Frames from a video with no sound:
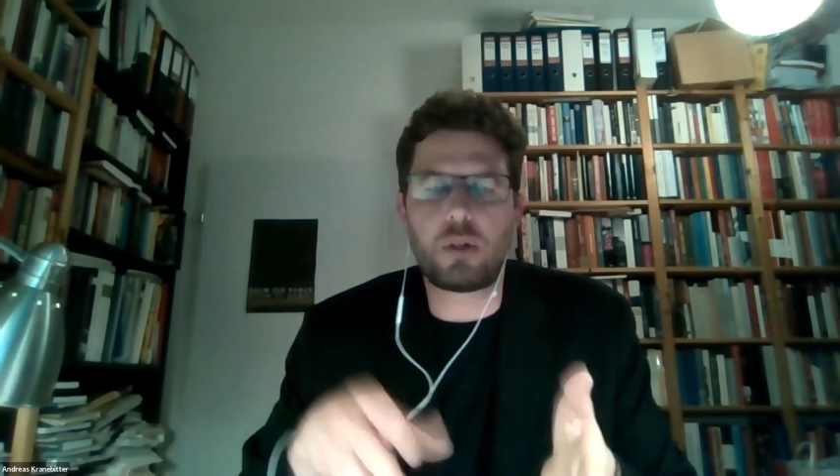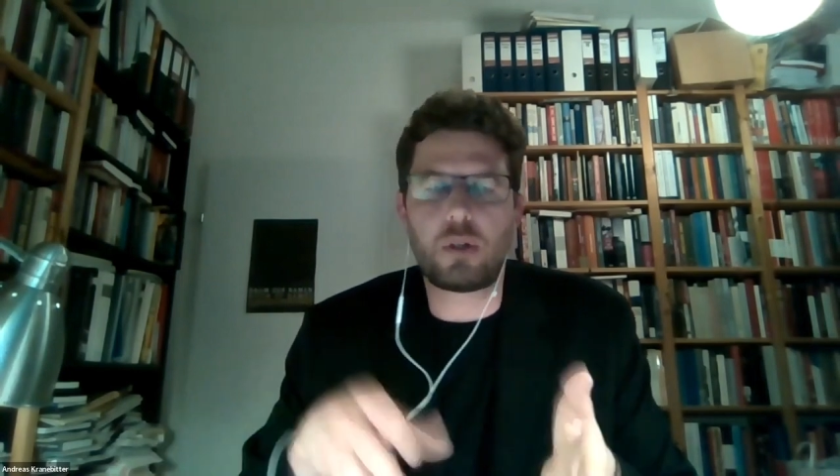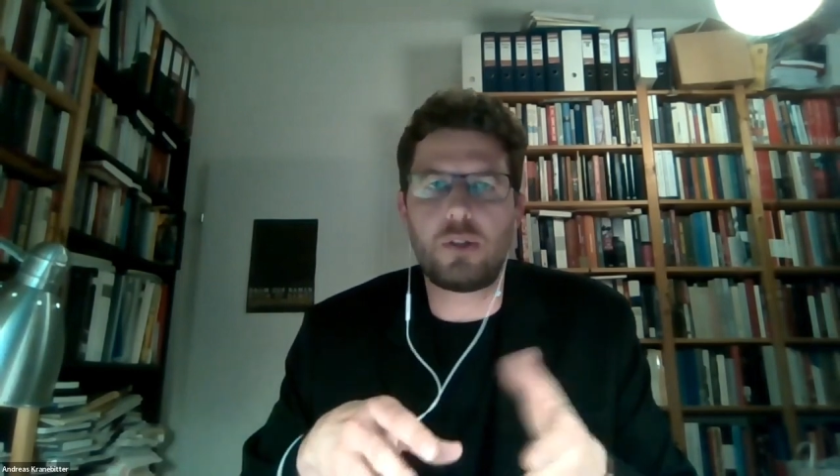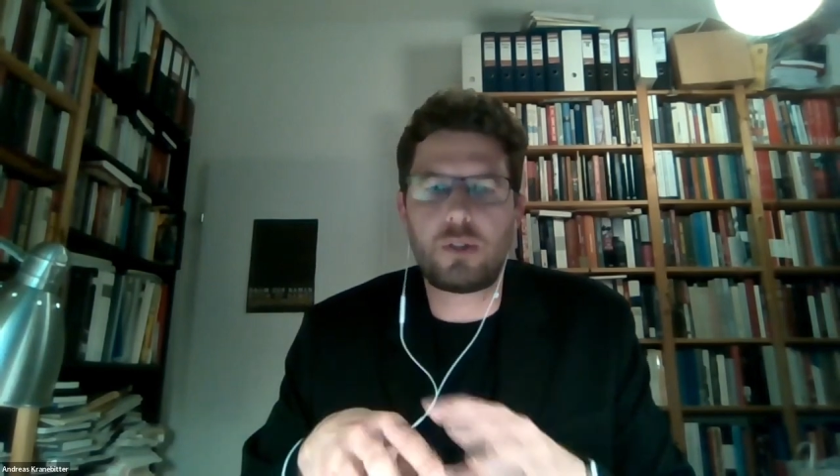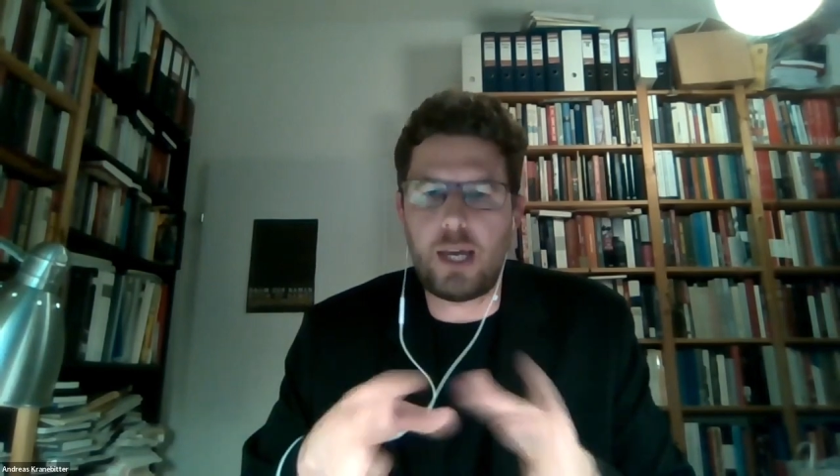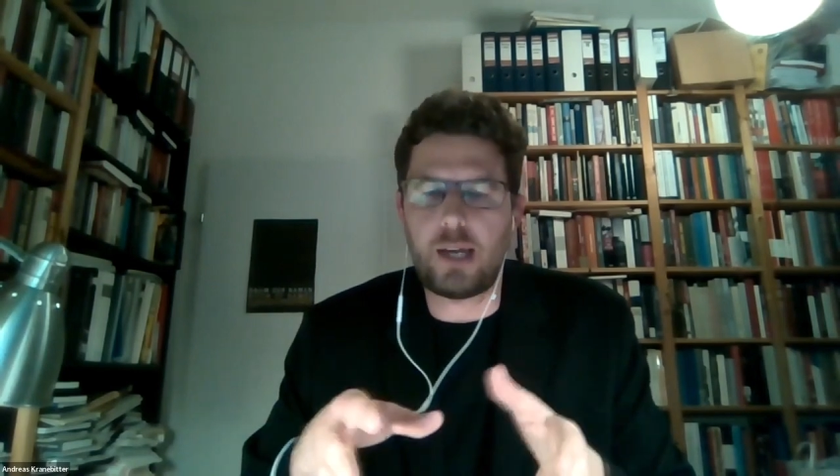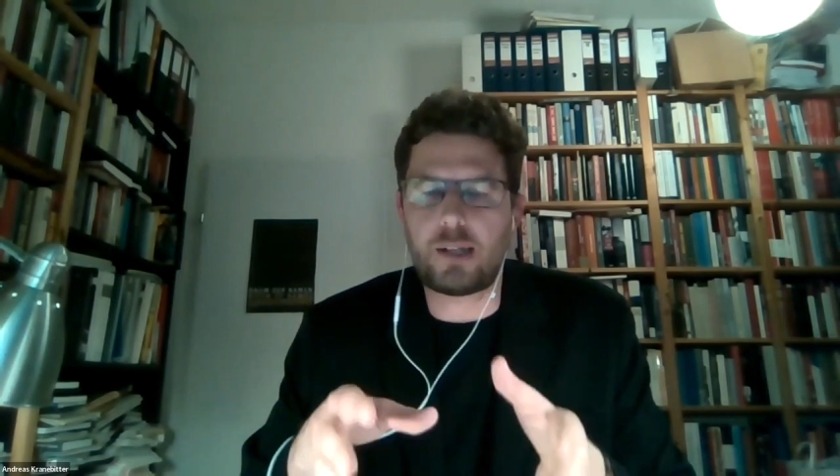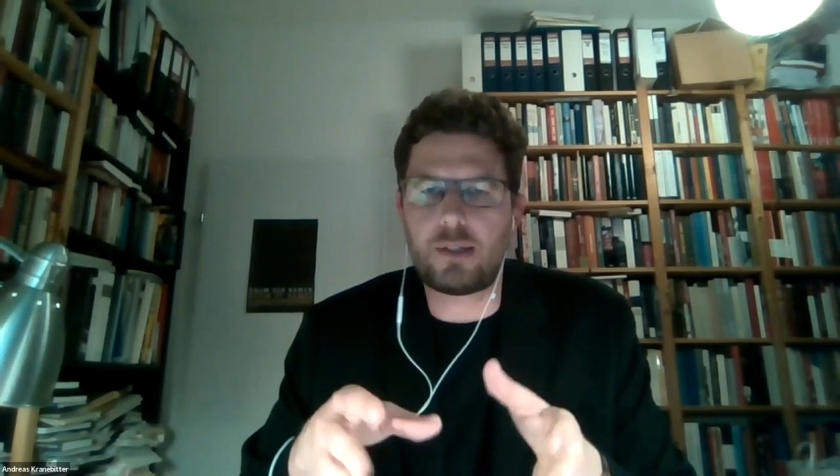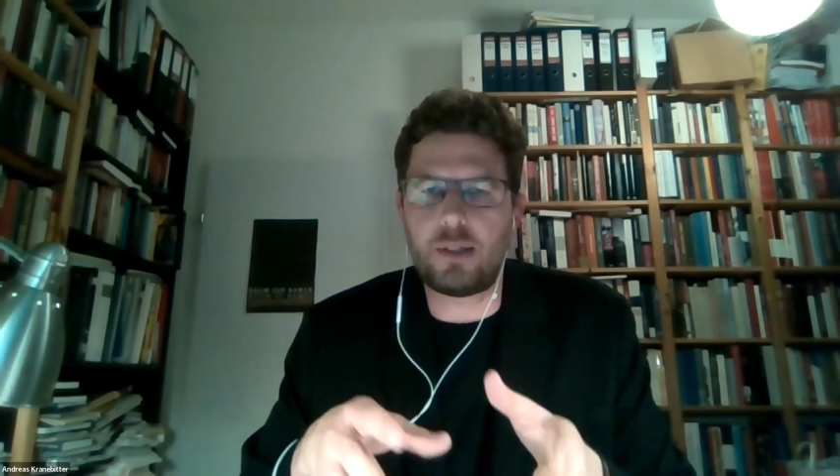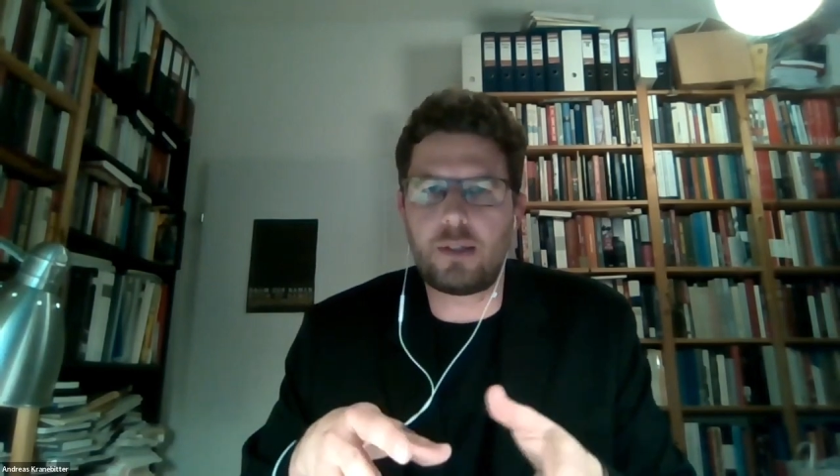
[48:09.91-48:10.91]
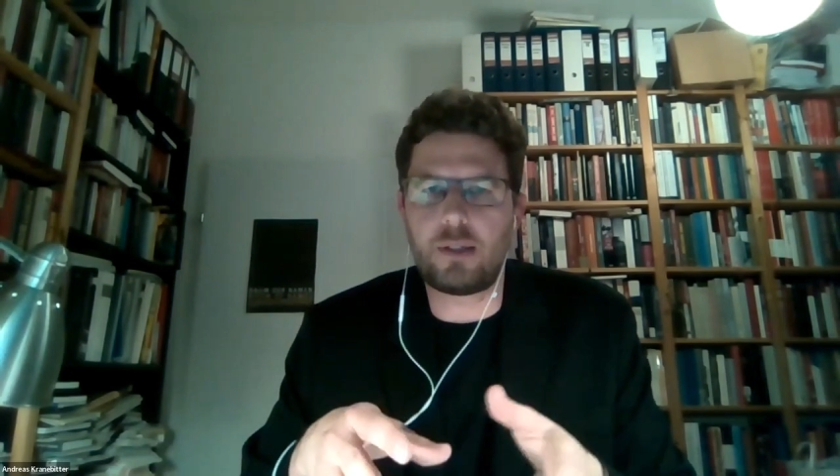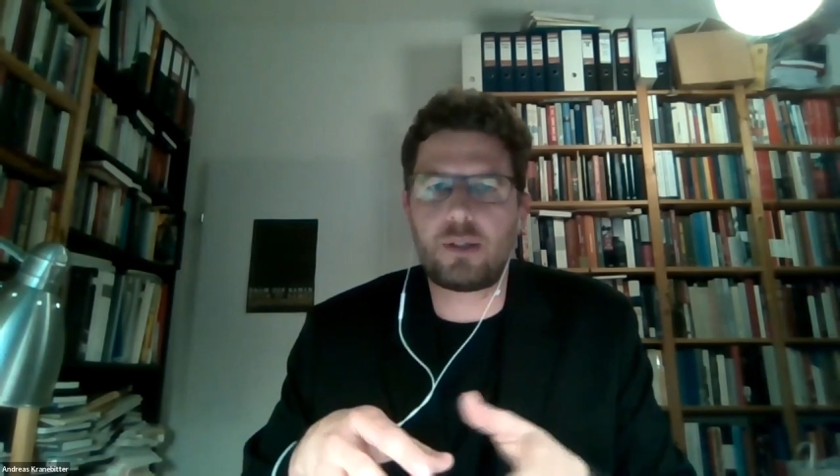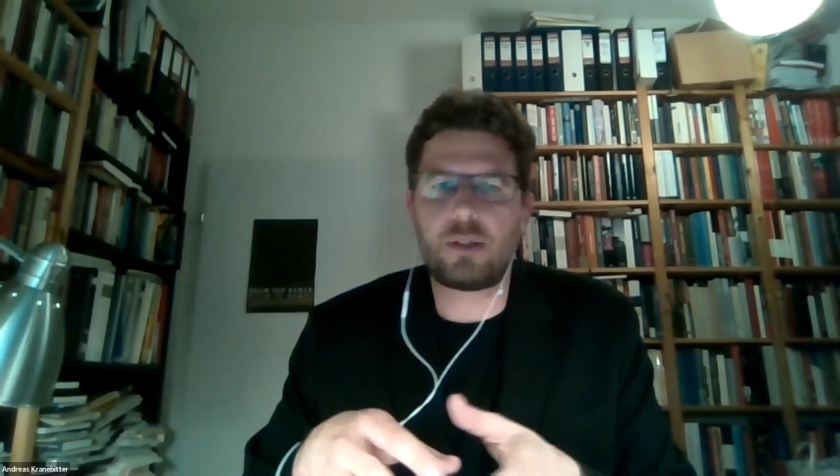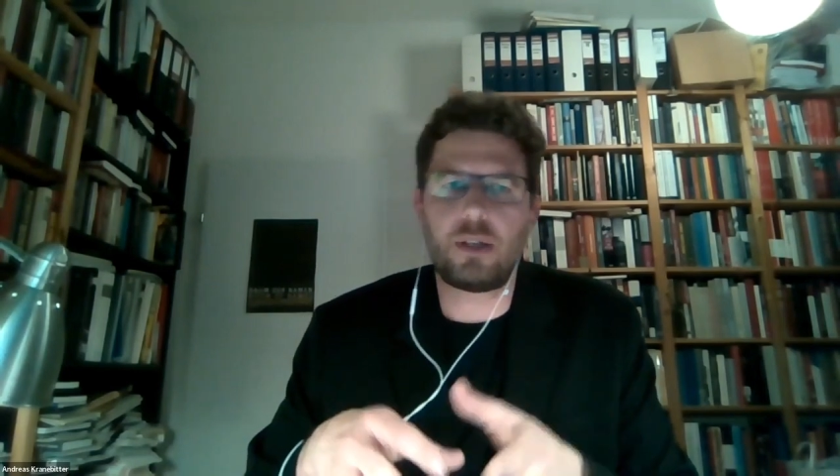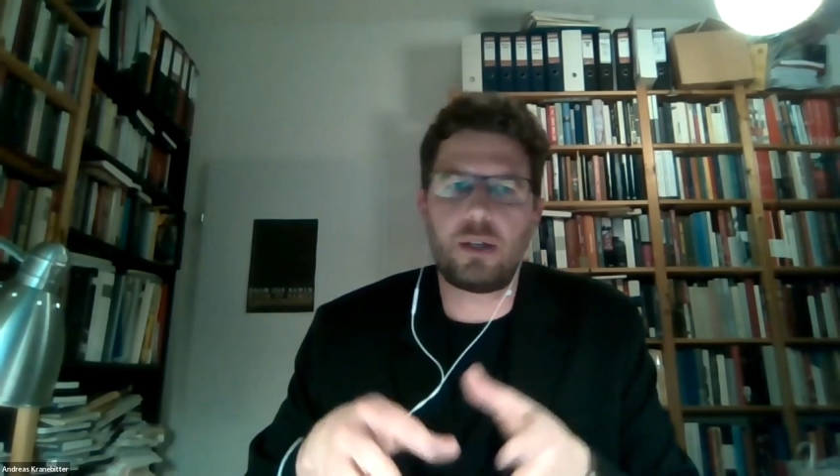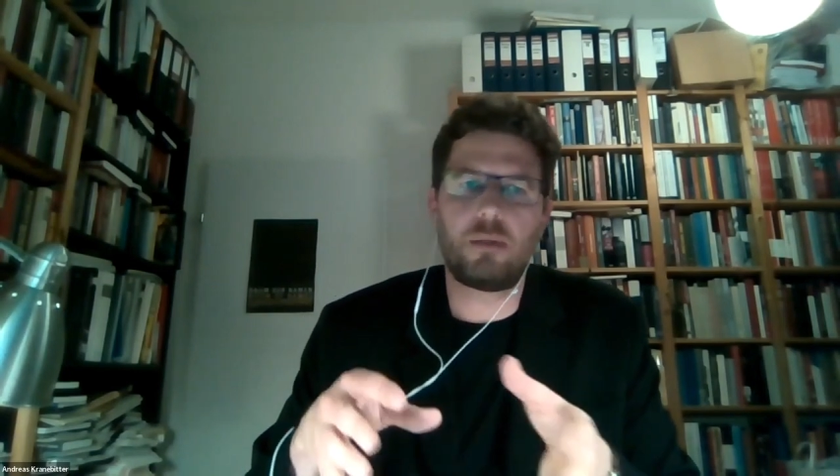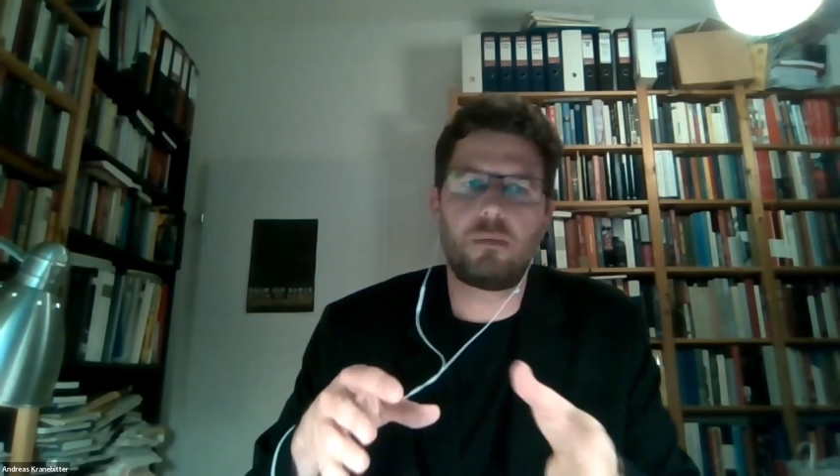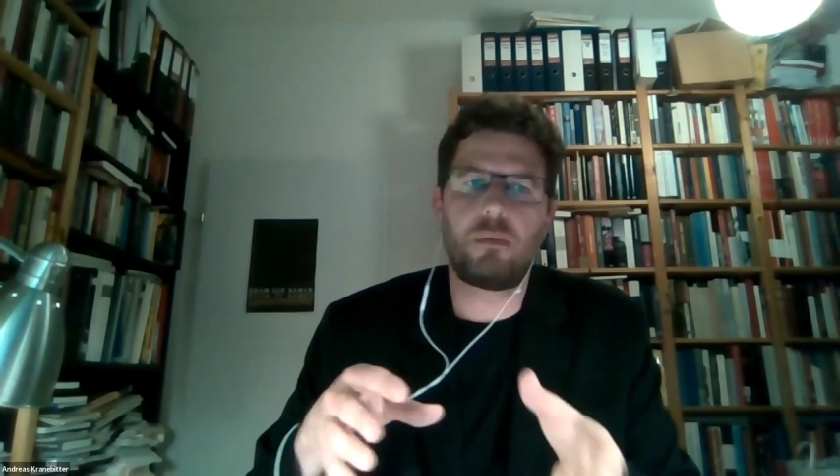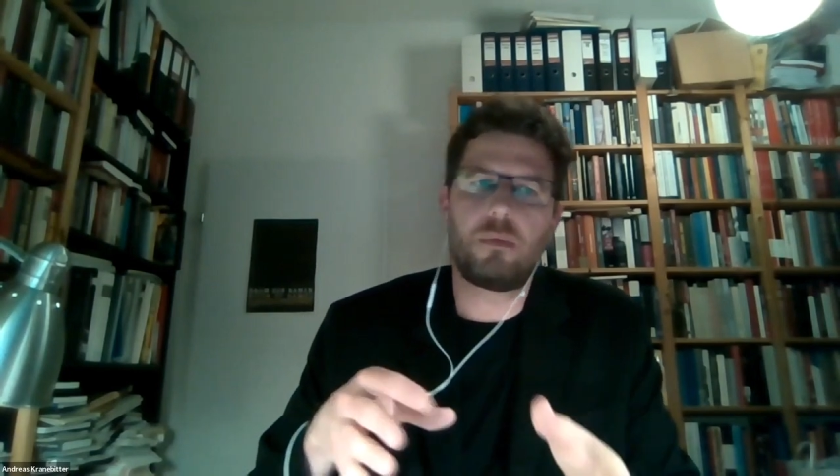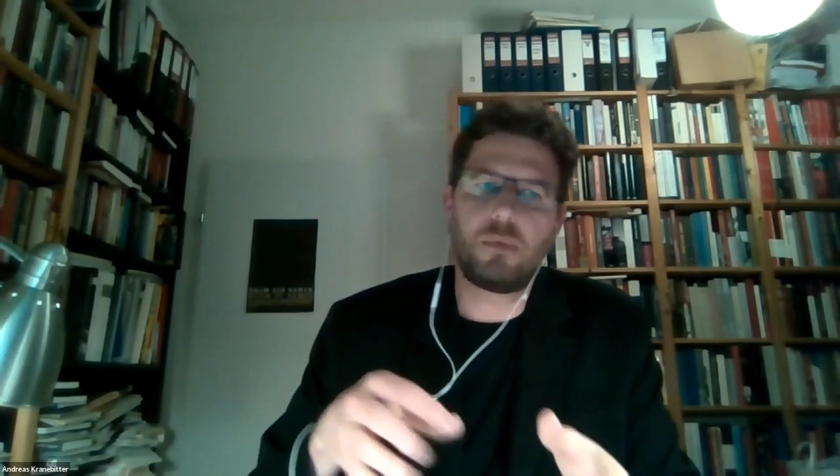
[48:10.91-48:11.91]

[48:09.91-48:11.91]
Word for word: this text and uh,